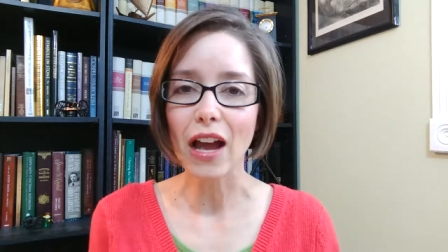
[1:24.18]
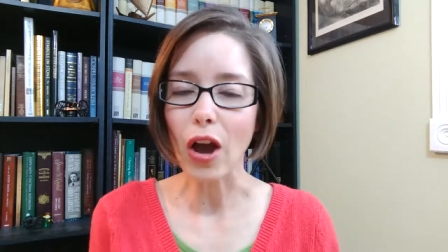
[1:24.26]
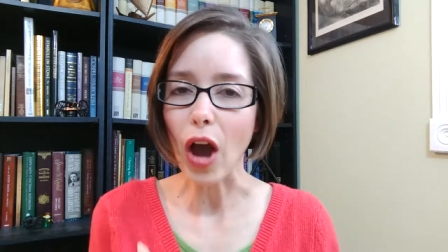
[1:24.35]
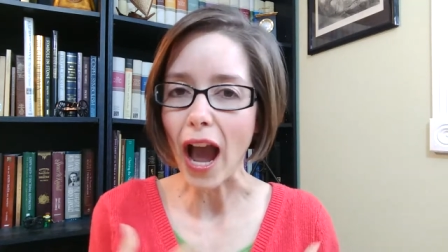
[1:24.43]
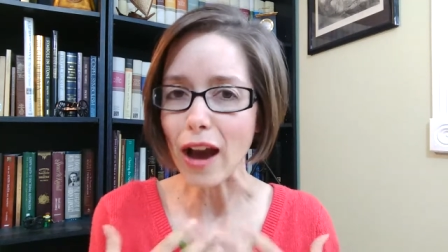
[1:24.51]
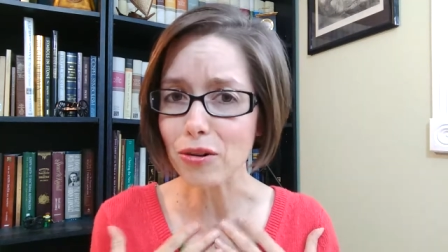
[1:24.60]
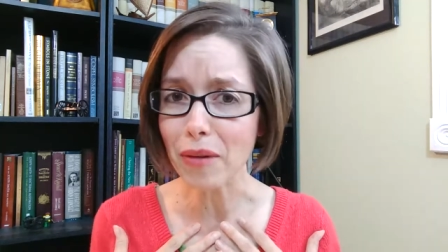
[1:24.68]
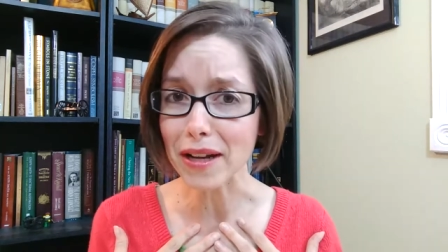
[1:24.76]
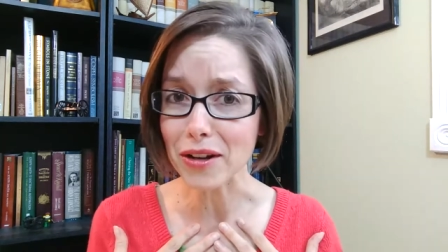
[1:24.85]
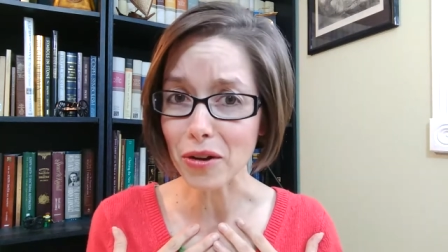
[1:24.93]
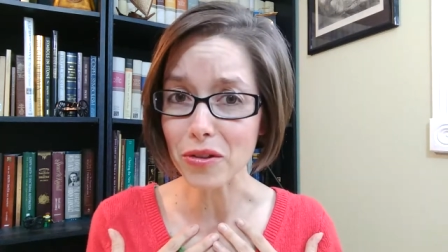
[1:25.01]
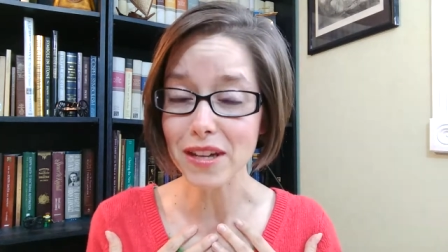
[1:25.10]
how do I
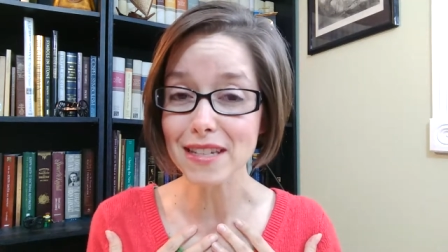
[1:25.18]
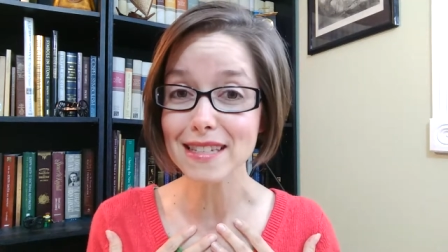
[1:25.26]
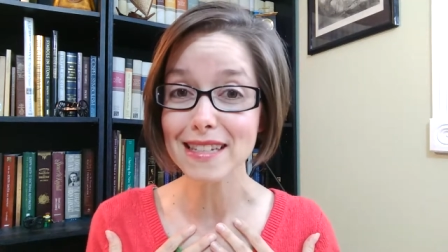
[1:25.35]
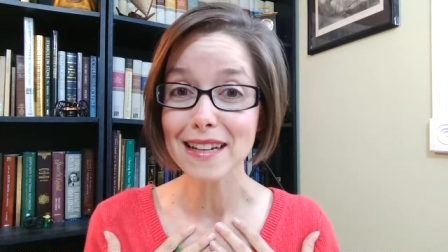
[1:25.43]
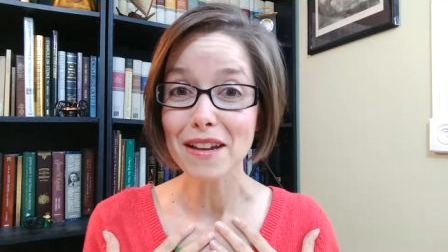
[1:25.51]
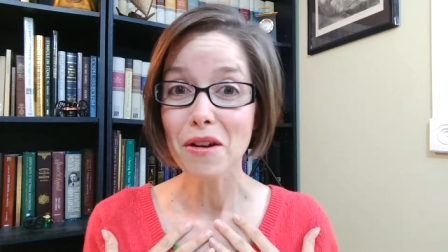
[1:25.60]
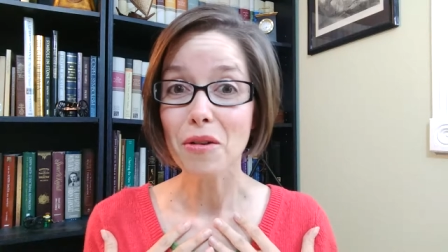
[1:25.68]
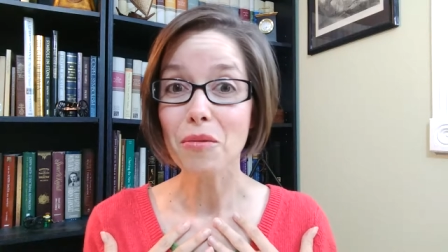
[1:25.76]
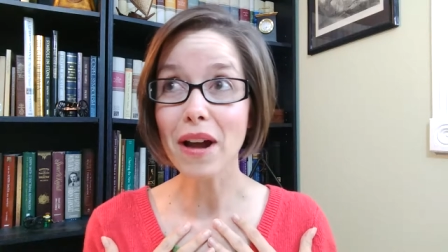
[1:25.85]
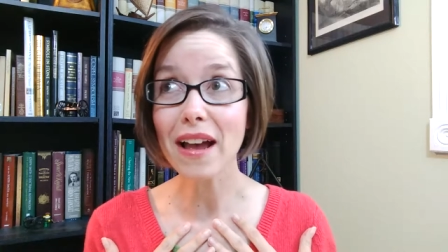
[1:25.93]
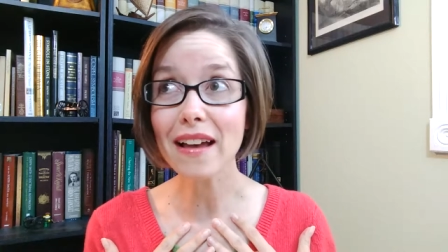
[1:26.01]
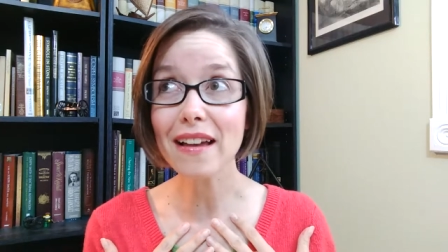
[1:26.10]
know this?
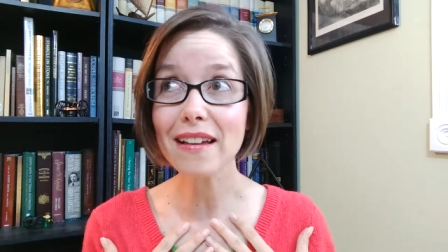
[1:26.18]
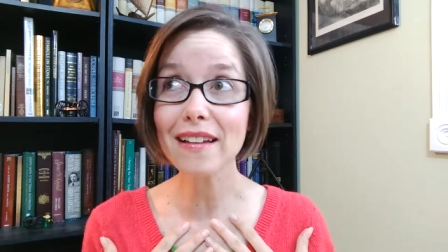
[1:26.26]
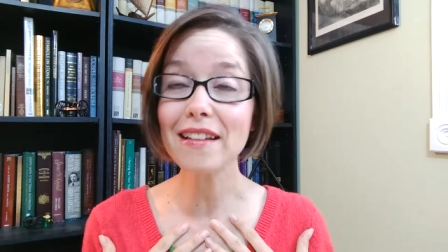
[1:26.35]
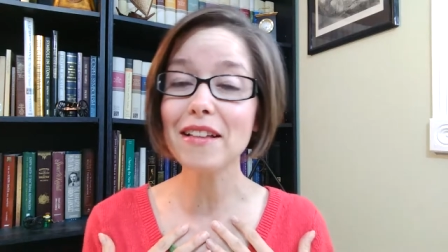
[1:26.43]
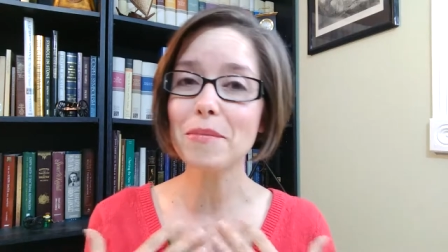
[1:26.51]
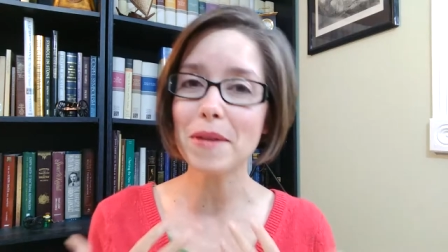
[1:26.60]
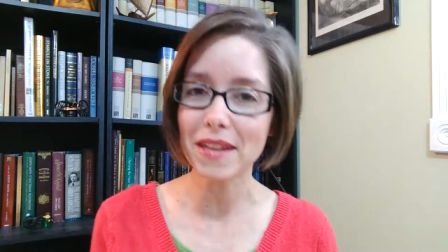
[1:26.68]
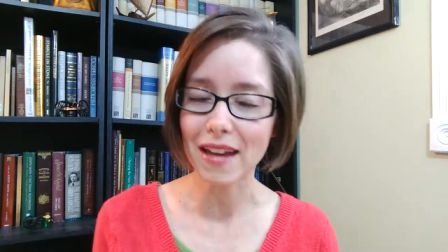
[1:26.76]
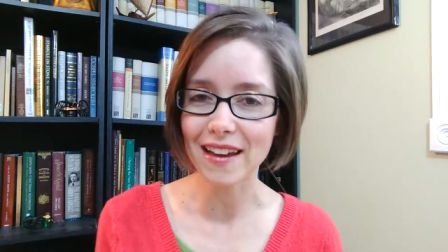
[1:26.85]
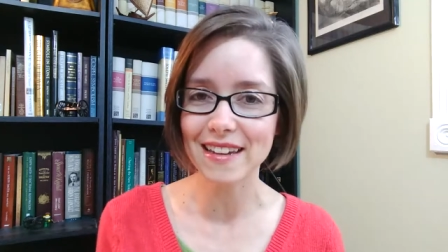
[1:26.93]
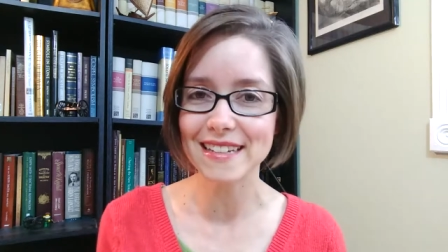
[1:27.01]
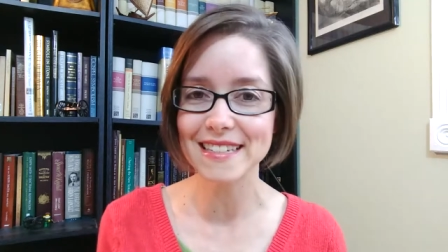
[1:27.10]
Well,
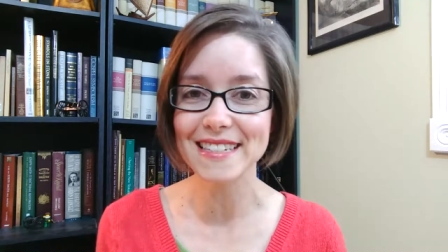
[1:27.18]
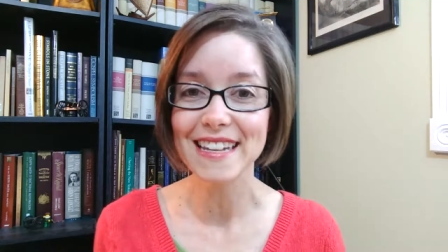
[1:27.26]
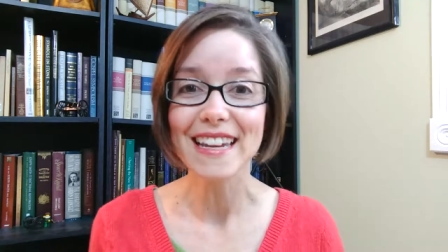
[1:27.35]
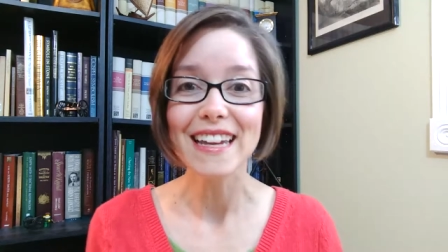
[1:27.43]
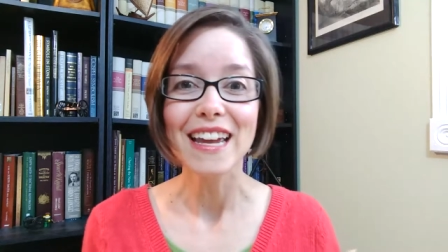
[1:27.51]
because